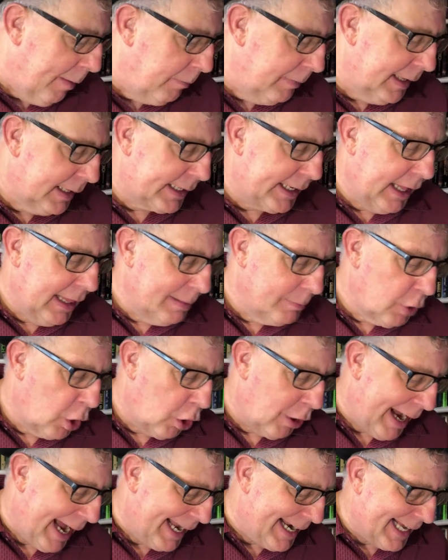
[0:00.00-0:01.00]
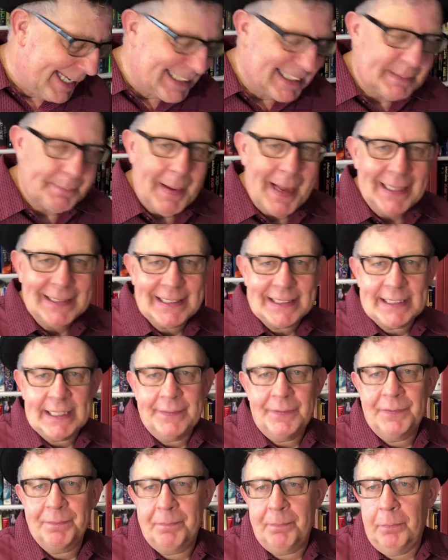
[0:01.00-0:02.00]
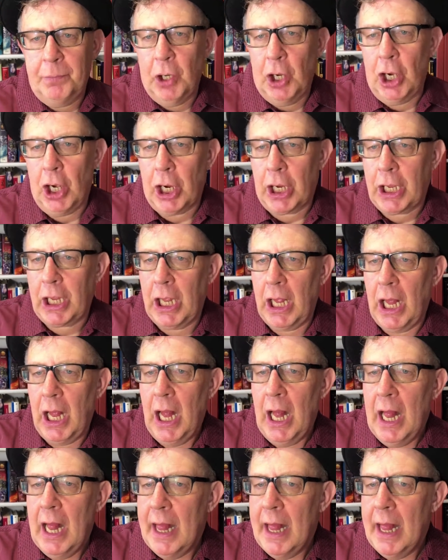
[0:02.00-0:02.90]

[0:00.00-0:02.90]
Emily Gilmore, an expensive book.